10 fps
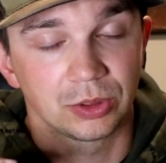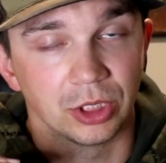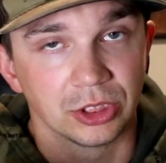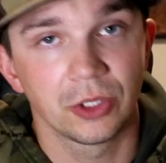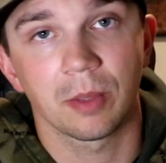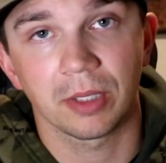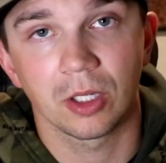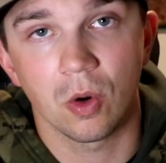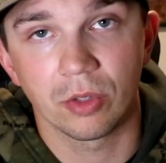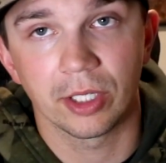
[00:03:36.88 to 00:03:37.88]
tune I'm going to
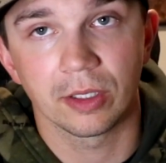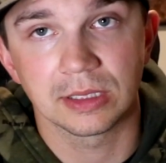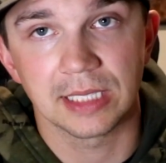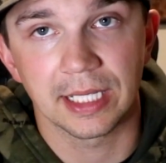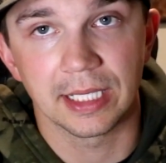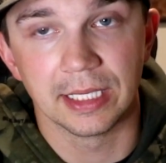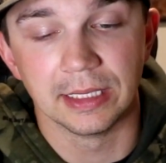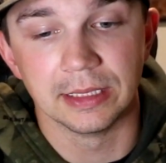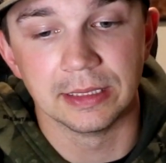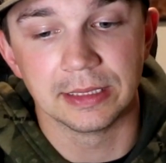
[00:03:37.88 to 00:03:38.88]
go over here in a second
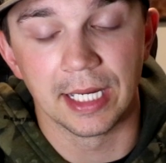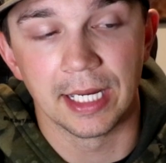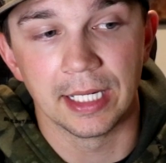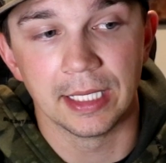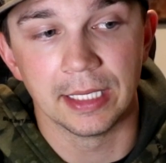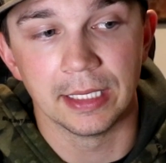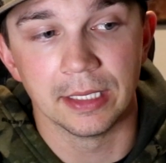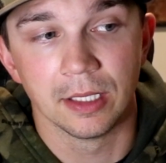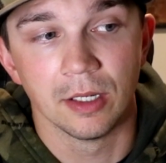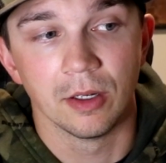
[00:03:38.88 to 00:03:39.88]
is a
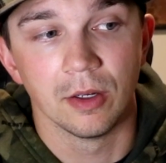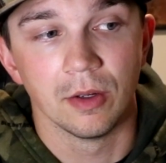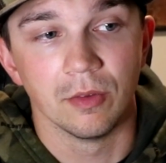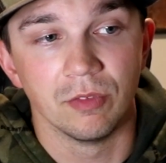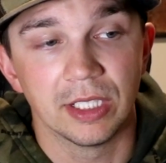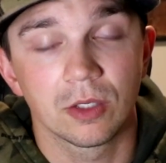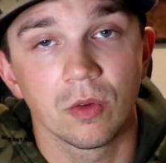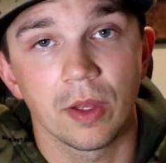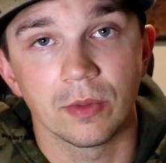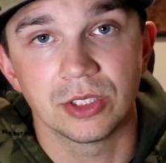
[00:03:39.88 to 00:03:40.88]
vehicle
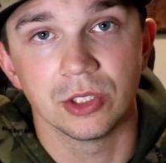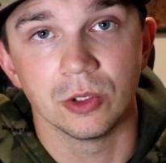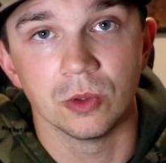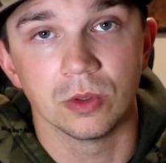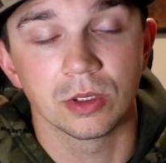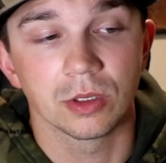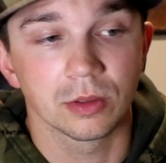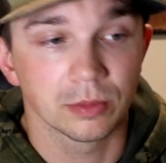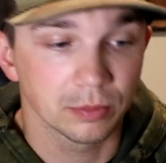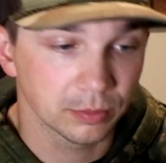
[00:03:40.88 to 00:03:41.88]
that was tuned
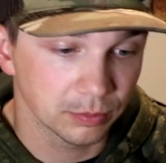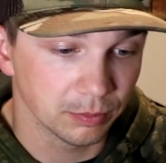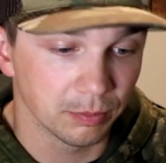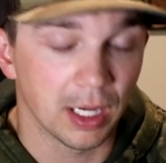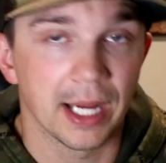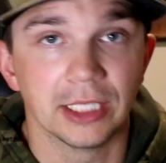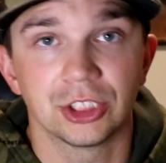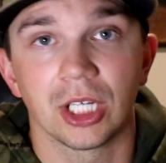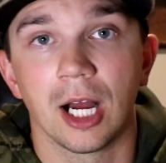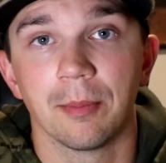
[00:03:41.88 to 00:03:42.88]
by a
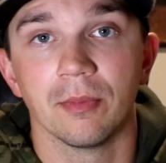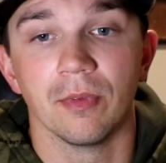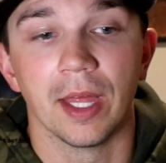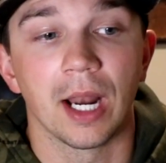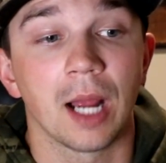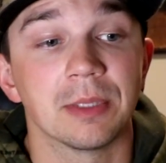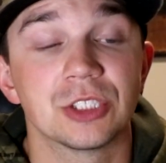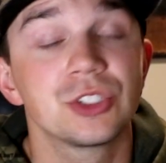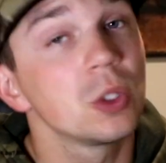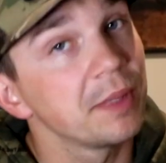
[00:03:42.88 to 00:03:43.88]
shop that I'm
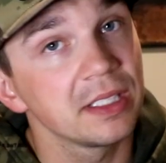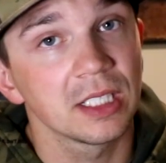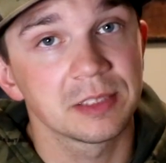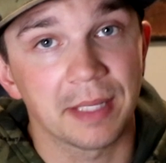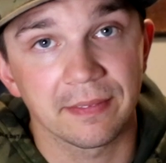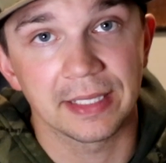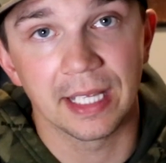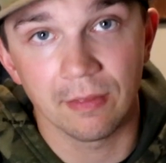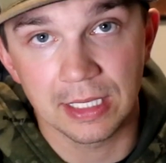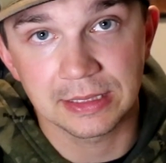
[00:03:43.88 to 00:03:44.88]
assuming does mainly
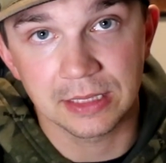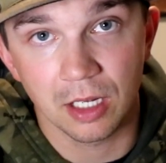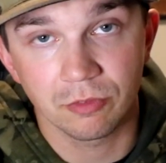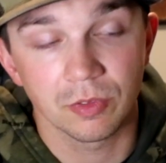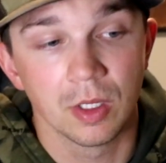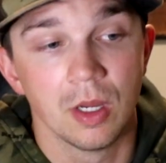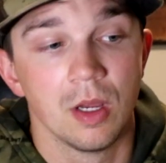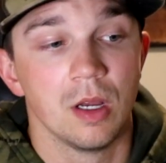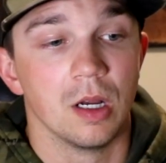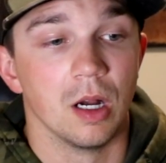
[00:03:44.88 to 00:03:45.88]
LS stuff,
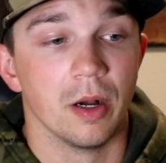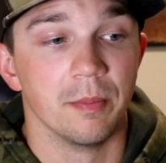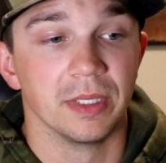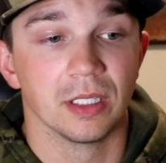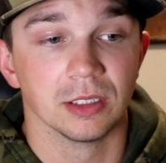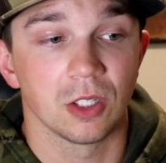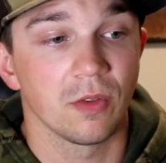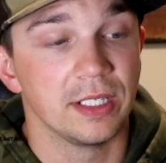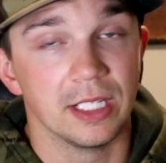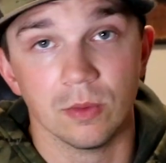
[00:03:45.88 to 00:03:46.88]
because all
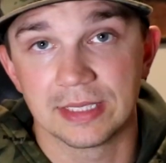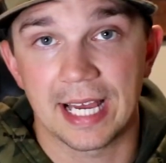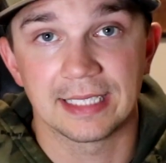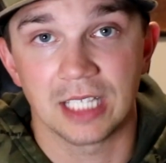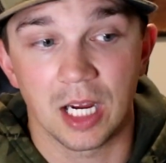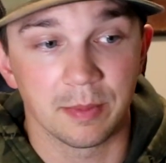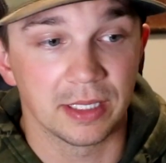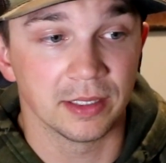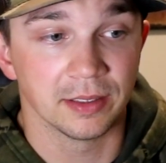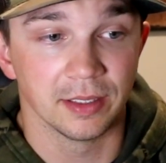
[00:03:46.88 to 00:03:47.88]
they did was add
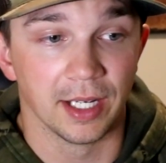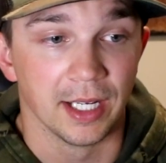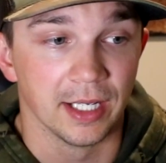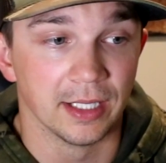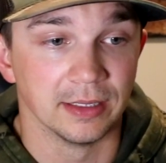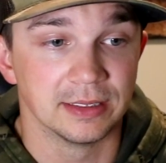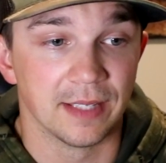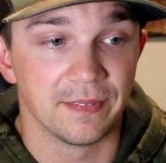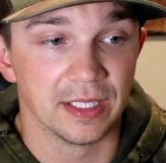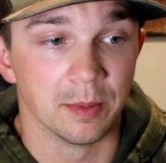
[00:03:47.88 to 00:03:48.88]
timing and
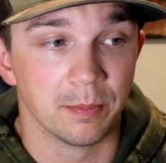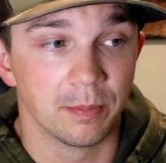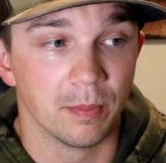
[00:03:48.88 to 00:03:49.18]
set the